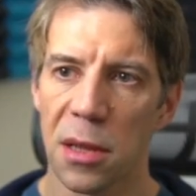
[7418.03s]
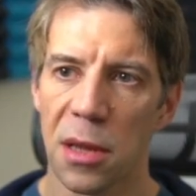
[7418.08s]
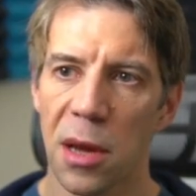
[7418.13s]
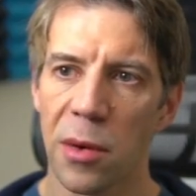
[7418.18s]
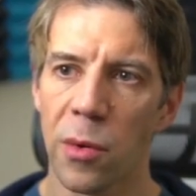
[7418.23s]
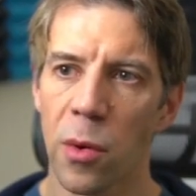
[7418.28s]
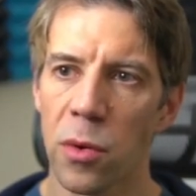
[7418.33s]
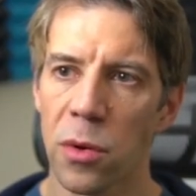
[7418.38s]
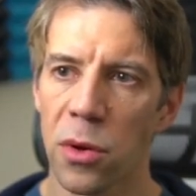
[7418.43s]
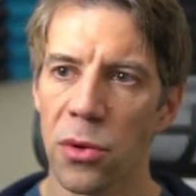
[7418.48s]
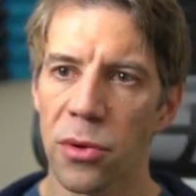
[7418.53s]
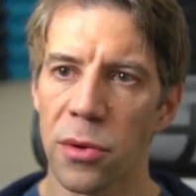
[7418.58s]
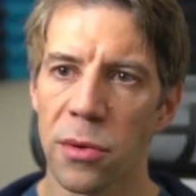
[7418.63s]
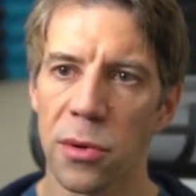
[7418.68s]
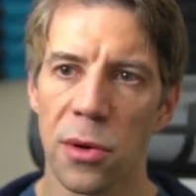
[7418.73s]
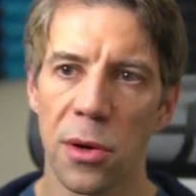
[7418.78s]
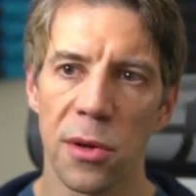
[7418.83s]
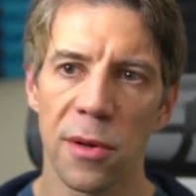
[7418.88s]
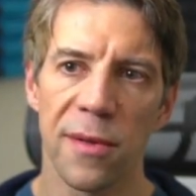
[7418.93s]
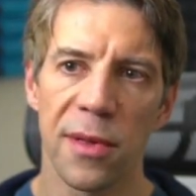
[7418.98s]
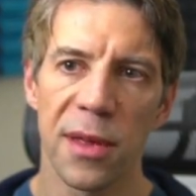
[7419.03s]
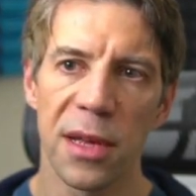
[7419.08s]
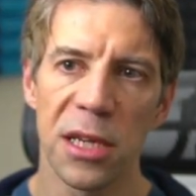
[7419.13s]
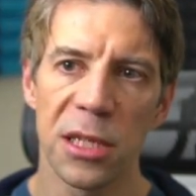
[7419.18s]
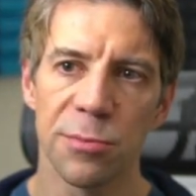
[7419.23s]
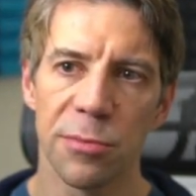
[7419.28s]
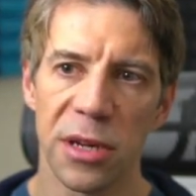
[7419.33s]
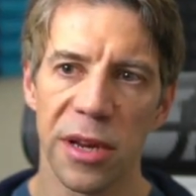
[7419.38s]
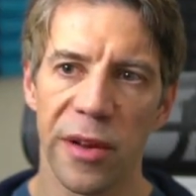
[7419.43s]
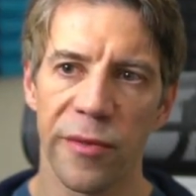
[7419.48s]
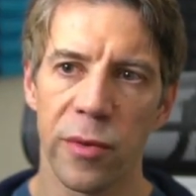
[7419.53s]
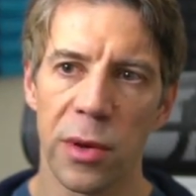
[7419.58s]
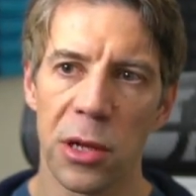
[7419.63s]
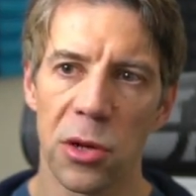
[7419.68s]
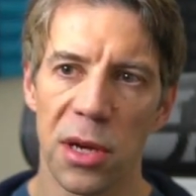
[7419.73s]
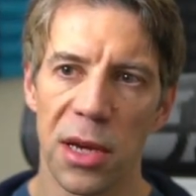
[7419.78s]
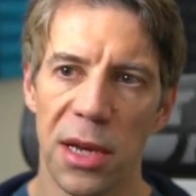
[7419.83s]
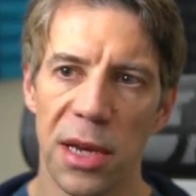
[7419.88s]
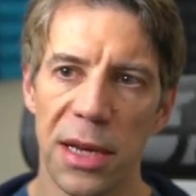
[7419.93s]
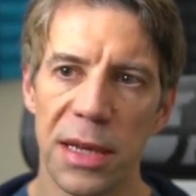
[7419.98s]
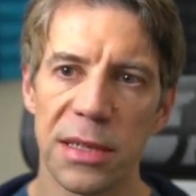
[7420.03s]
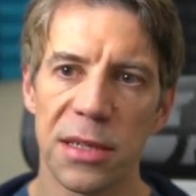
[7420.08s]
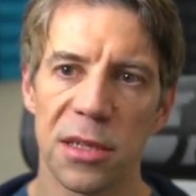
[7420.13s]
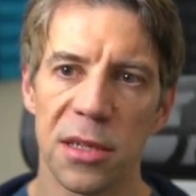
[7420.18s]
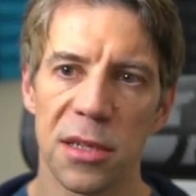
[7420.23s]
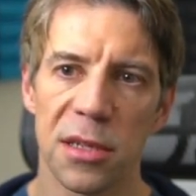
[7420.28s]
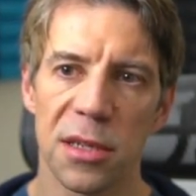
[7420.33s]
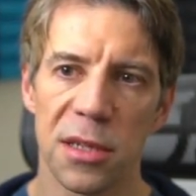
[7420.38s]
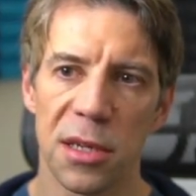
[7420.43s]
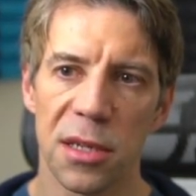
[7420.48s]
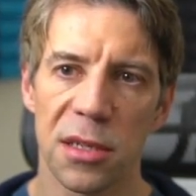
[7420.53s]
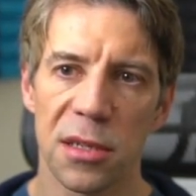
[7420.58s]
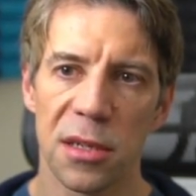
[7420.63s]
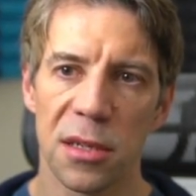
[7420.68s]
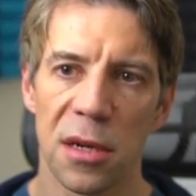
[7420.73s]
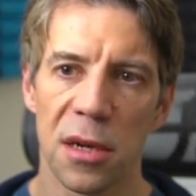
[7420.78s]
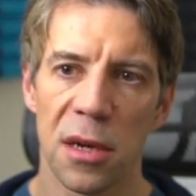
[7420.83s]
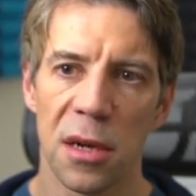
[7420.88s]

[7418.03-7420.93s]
I won't go through all of these, but if we look at instances,